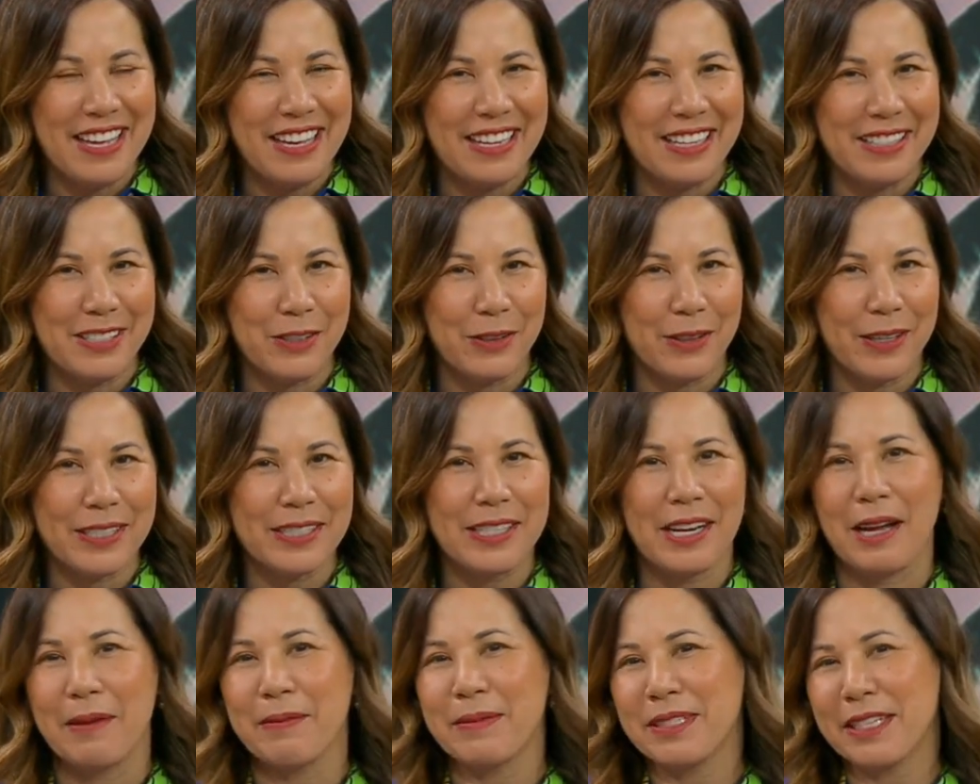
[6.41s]
Enjoying
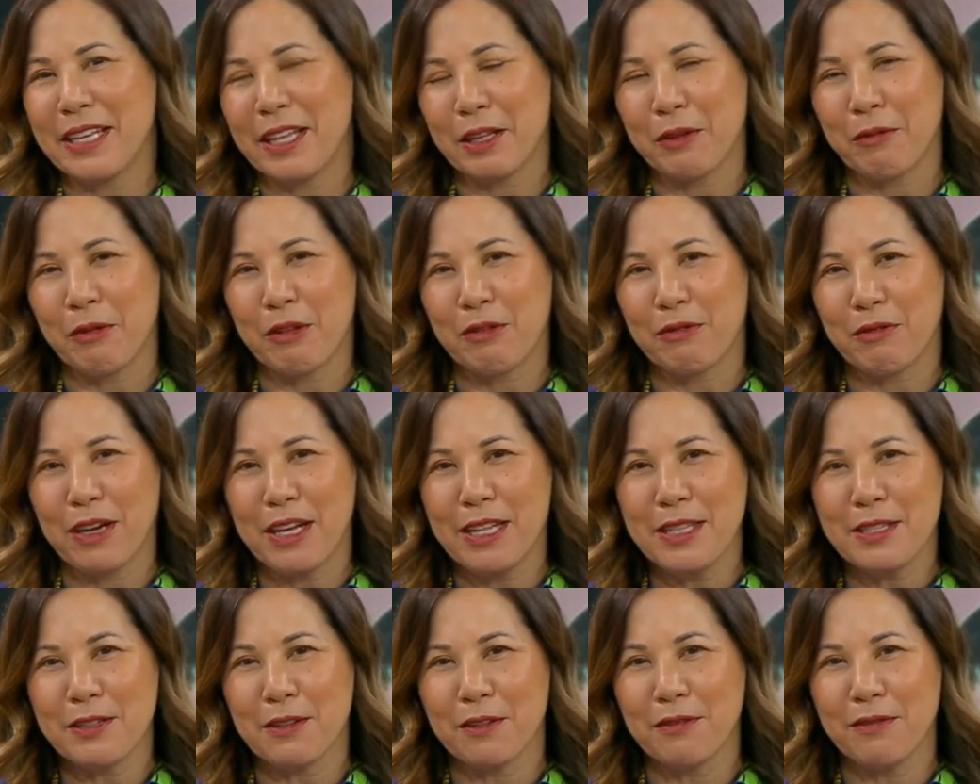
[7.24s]
time sailing with
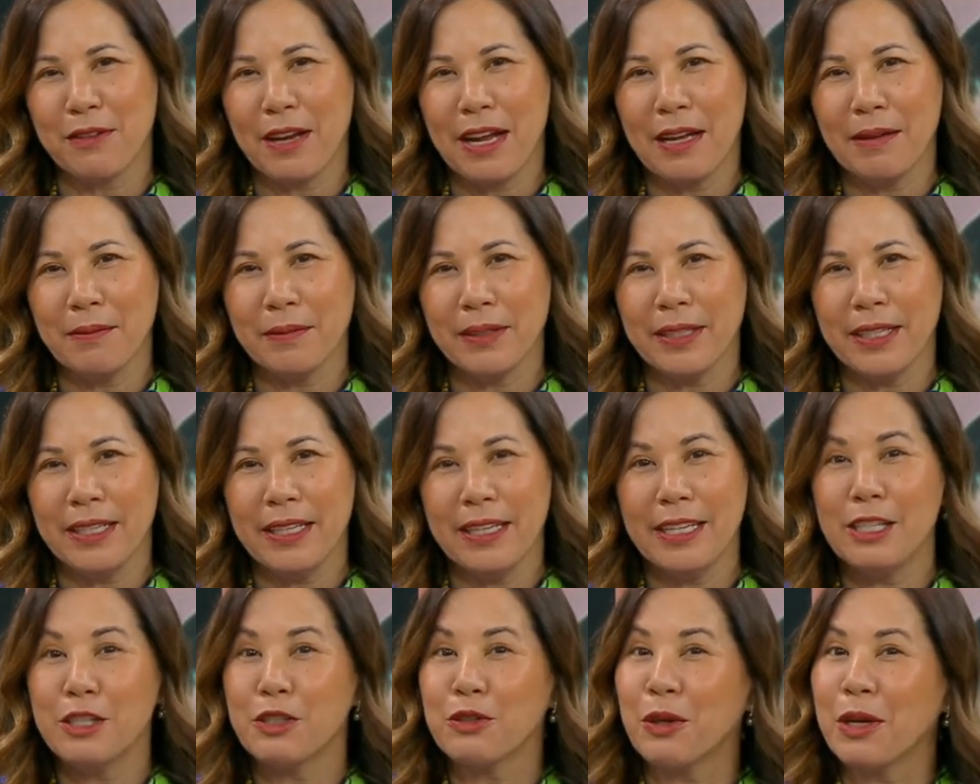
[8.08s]
friends or family,
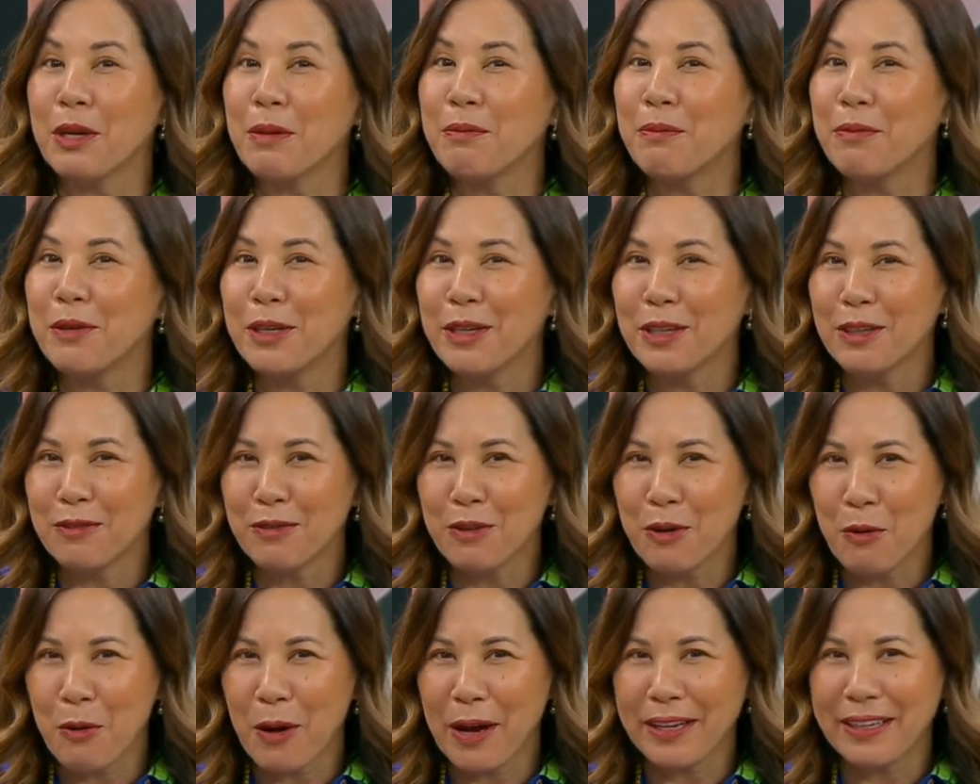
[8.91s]
enjoying
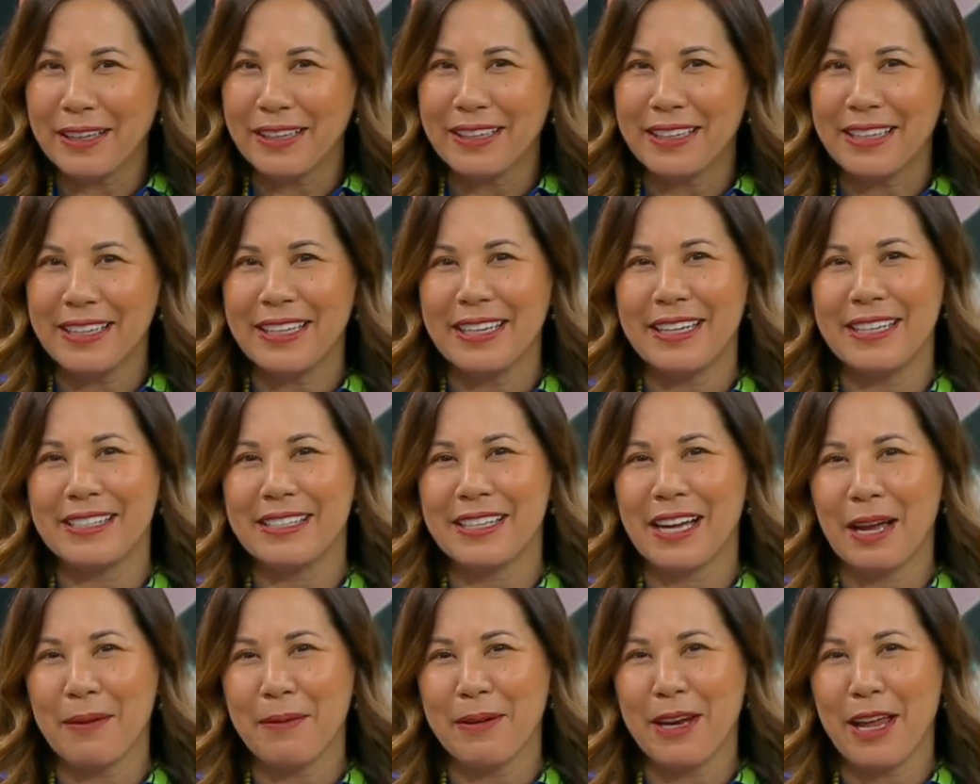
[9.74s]
beautiful Waikiki and
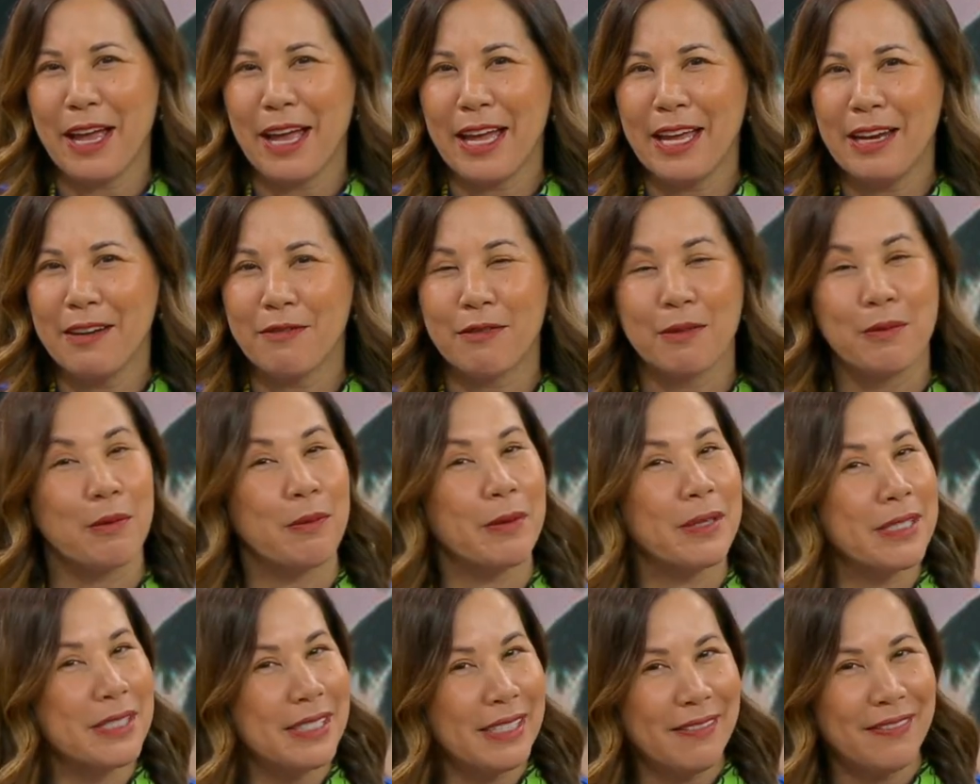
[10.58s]
Diamond Head from the
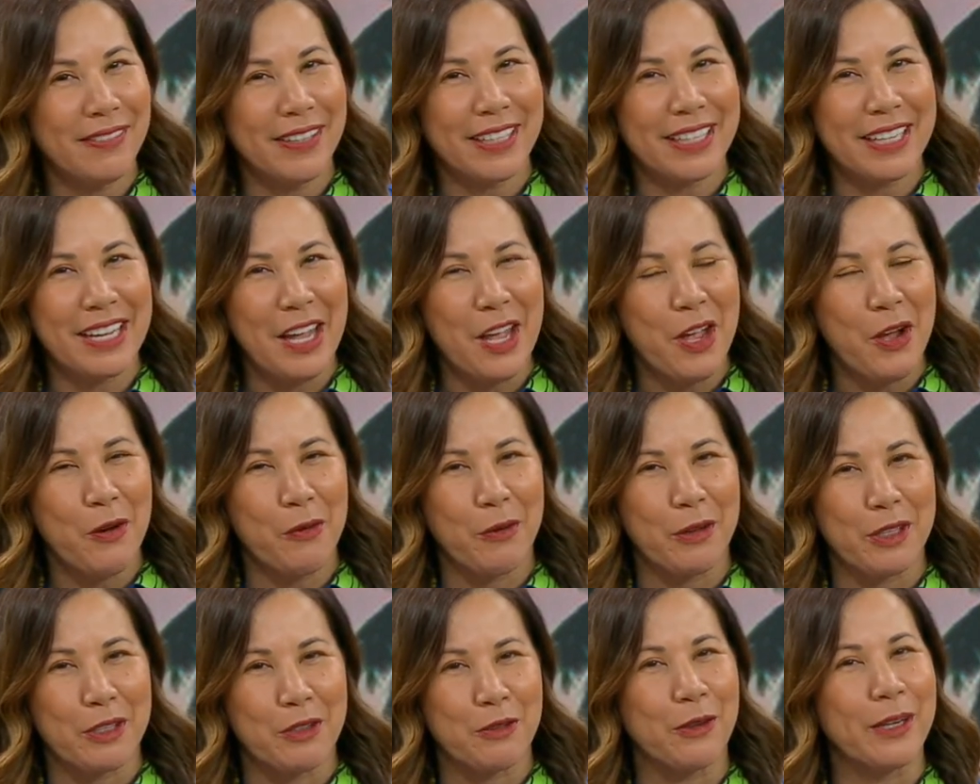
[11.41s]
Pacific
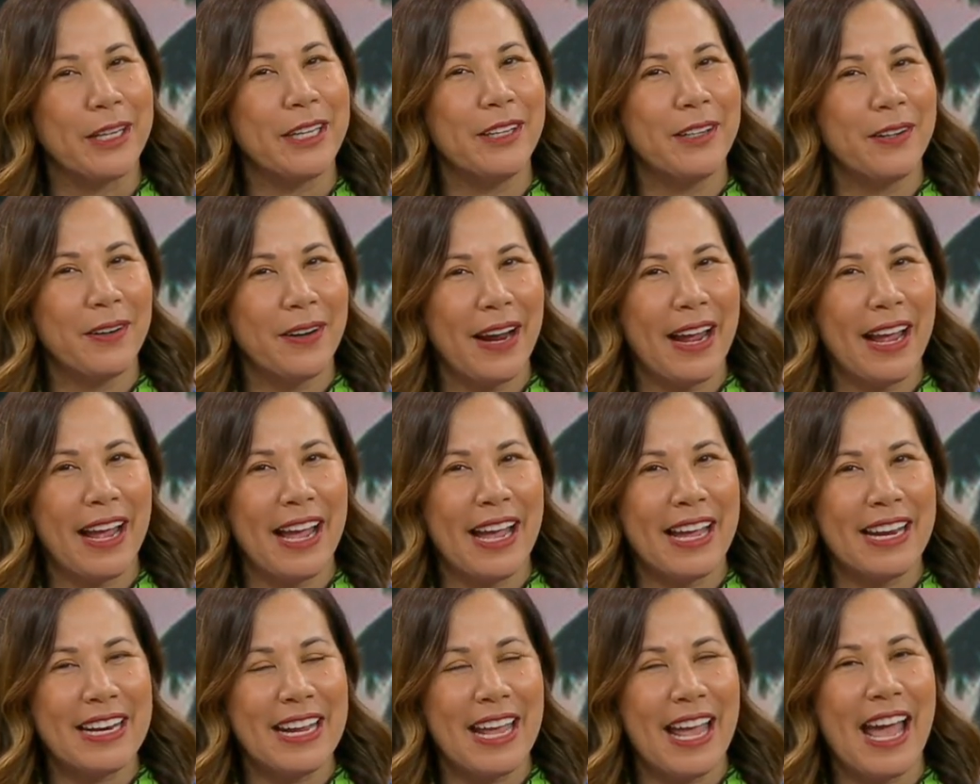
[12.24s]
with a drink in your
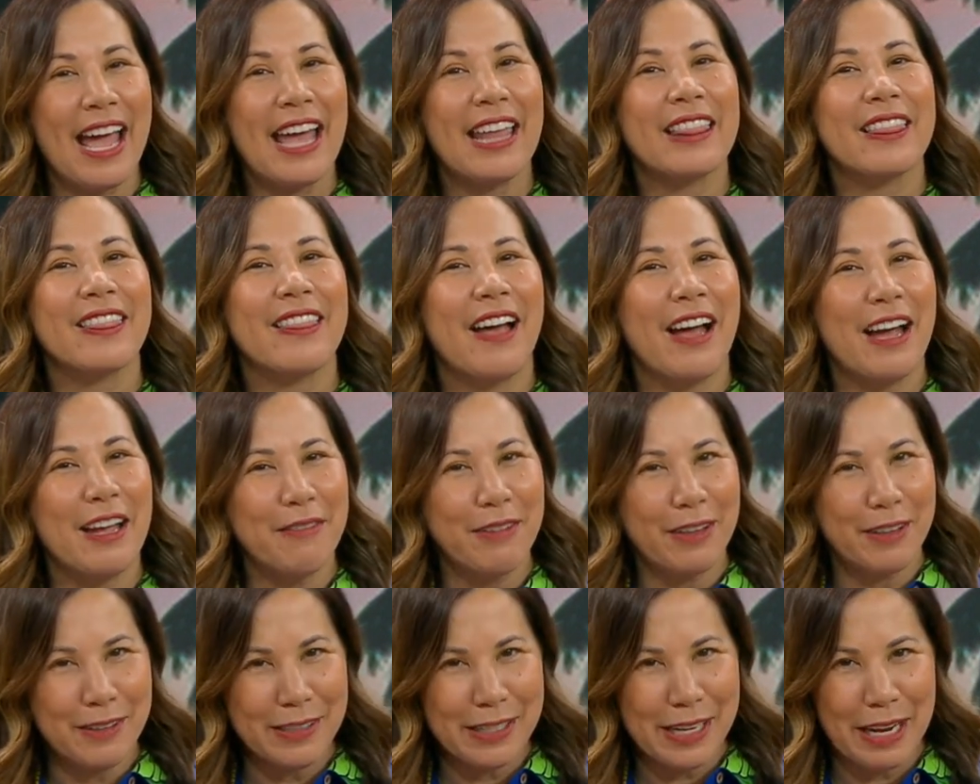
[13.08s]
hand and live
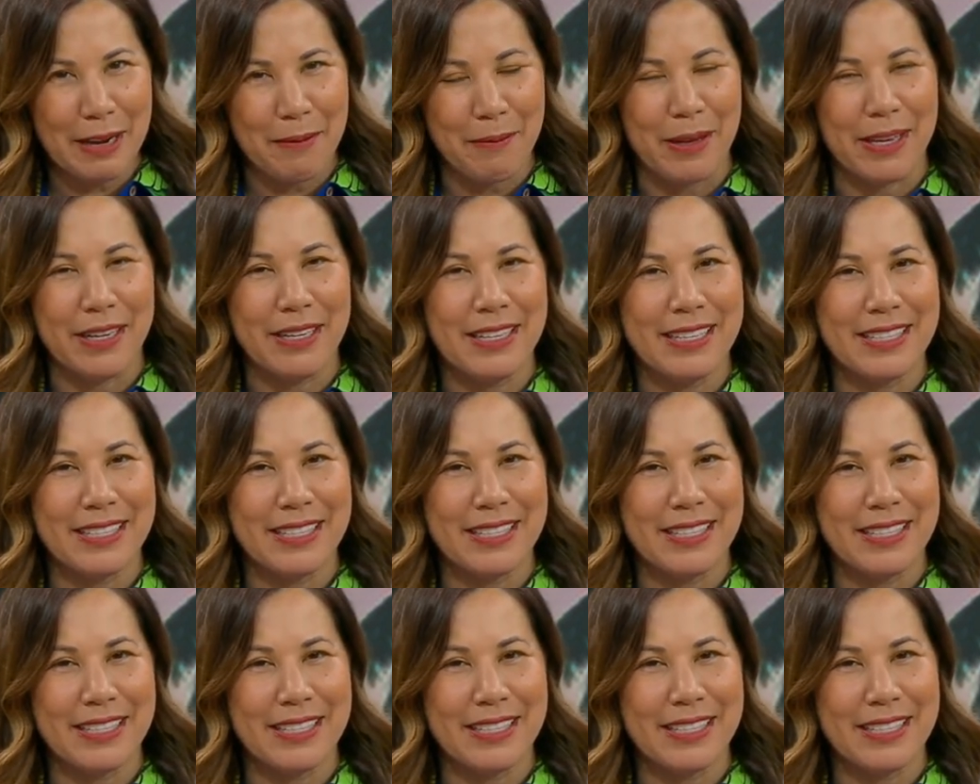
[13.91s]
entertainment.